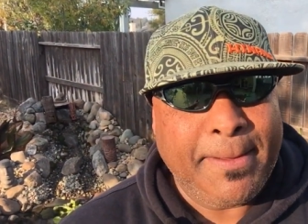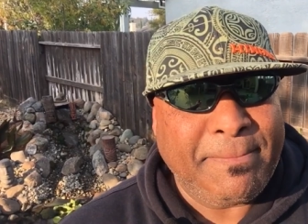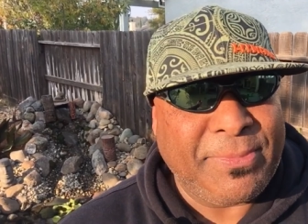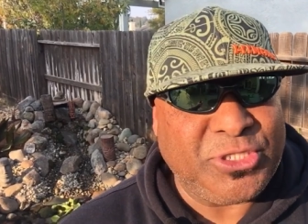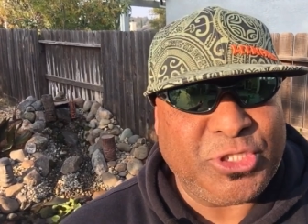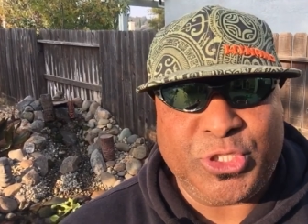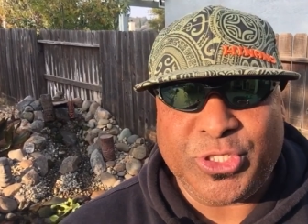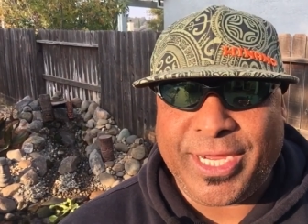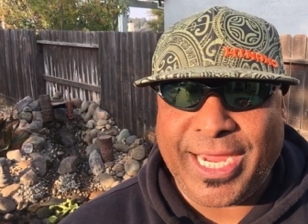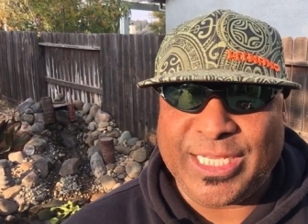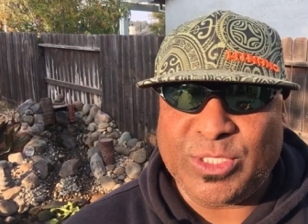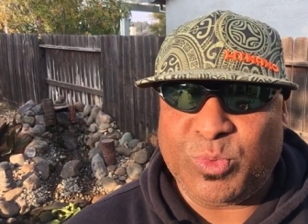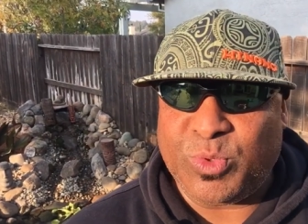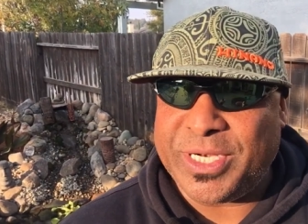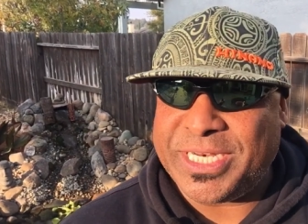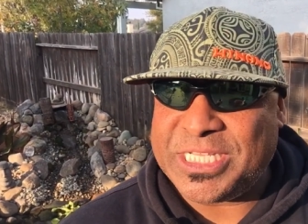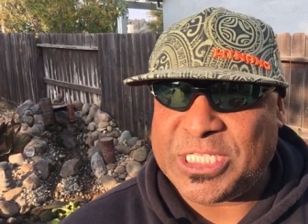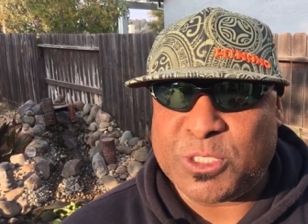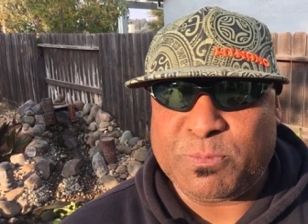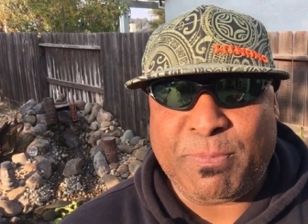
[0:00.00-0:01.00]
But you guys
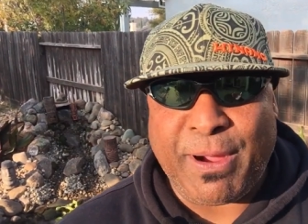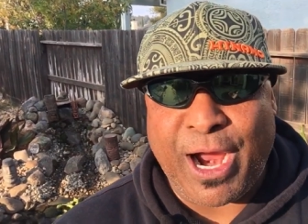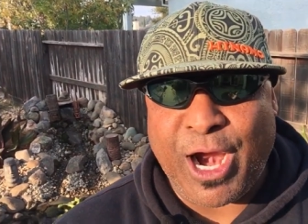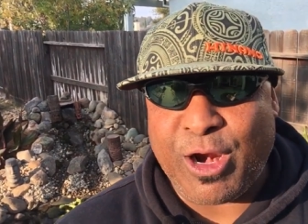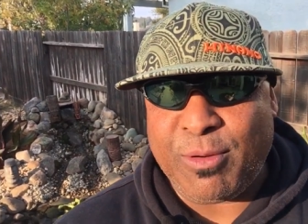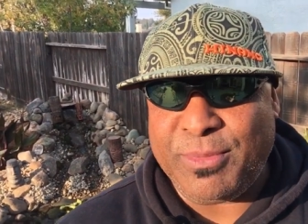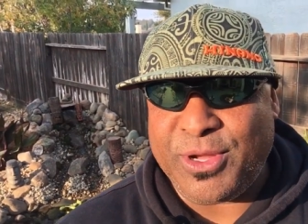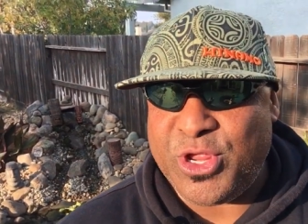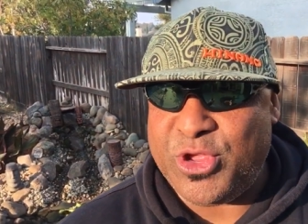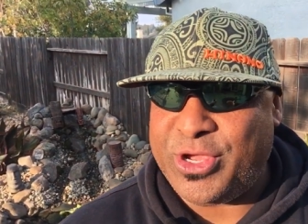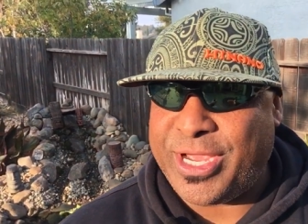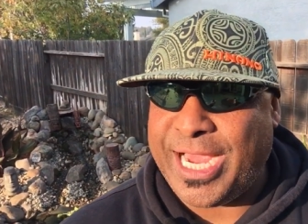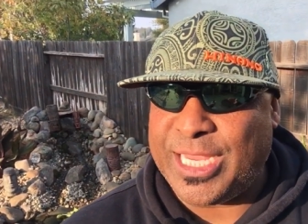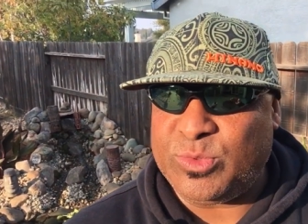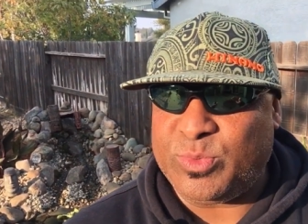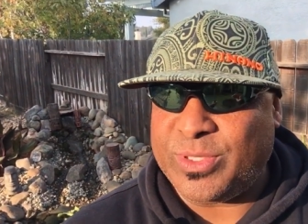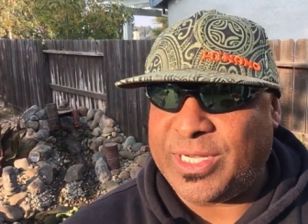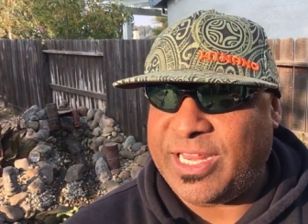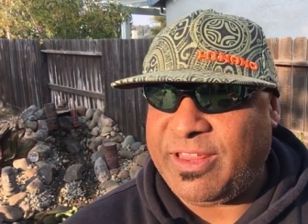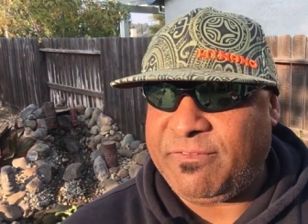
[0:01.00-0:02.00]
would inspire me. You
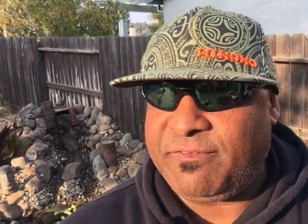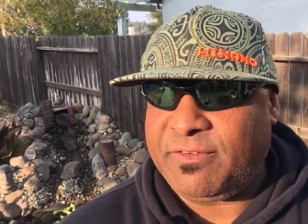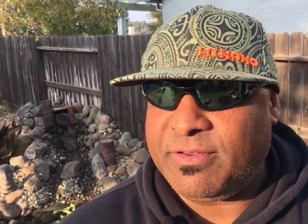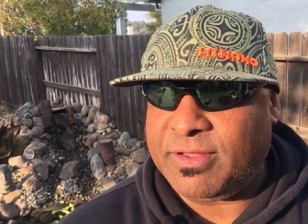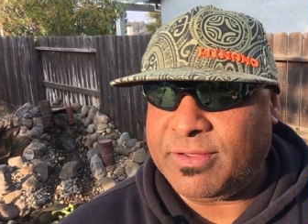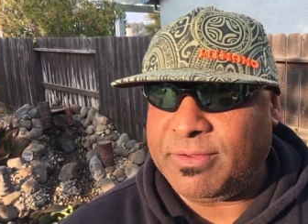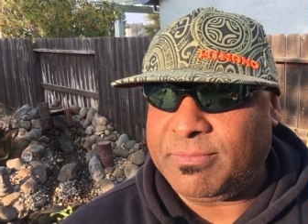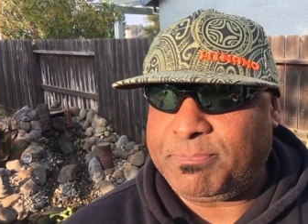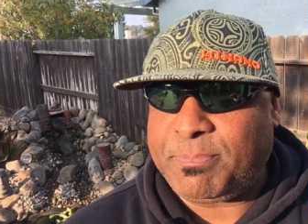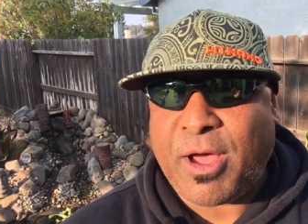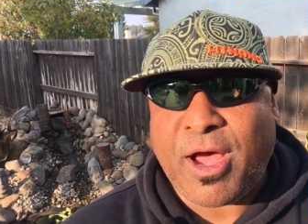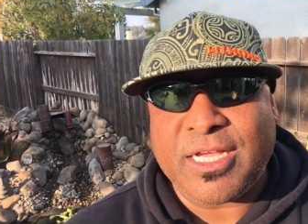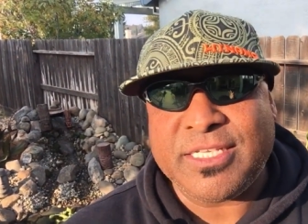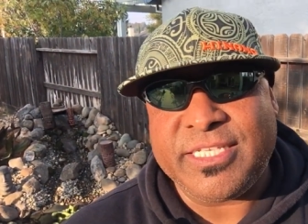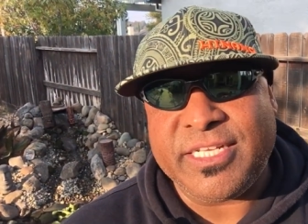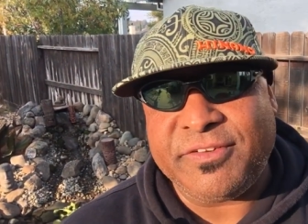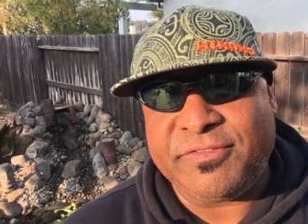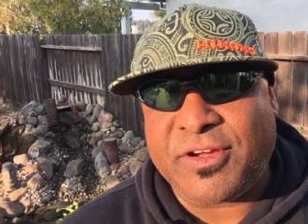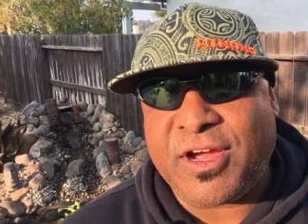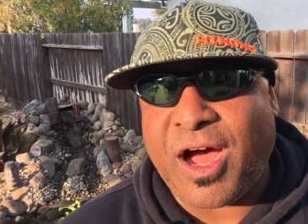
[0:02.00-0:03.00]
guys would leave
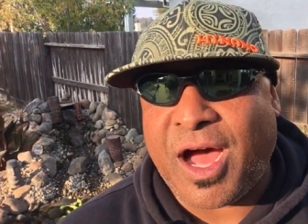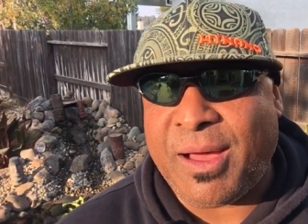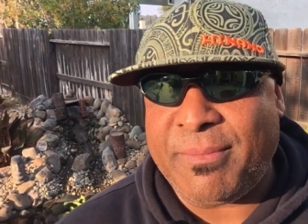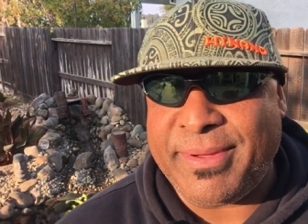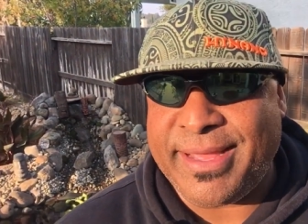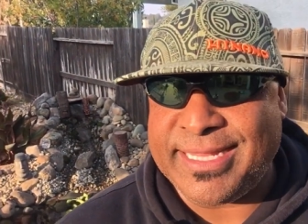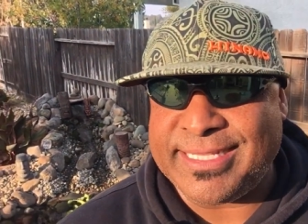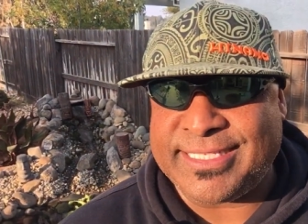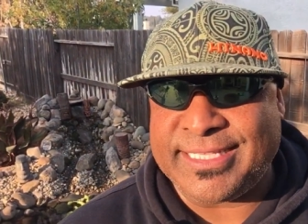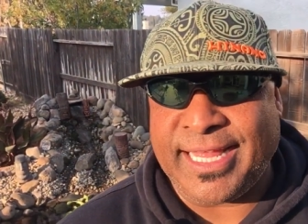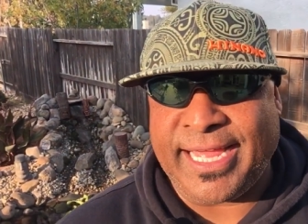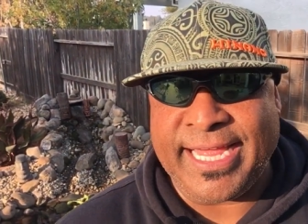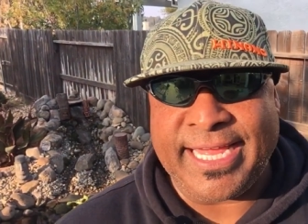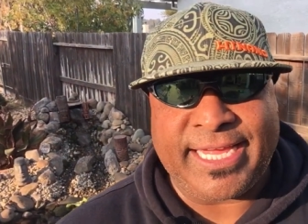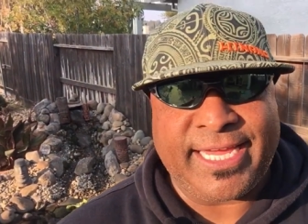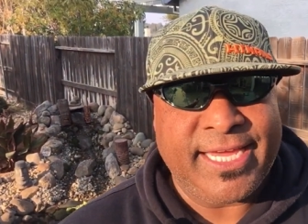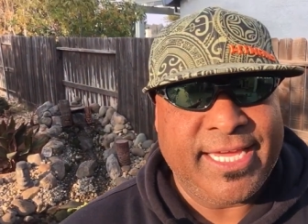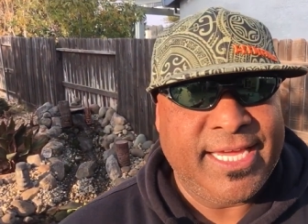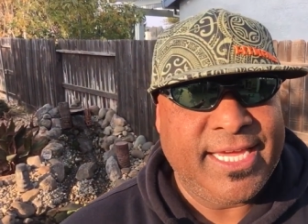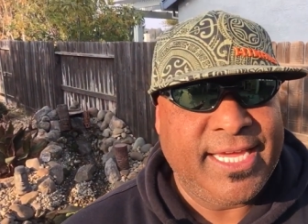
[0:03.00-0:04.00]
positive comments
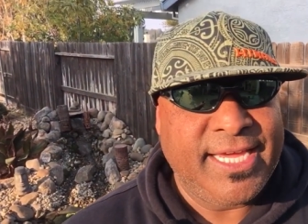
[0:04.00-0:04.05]
like,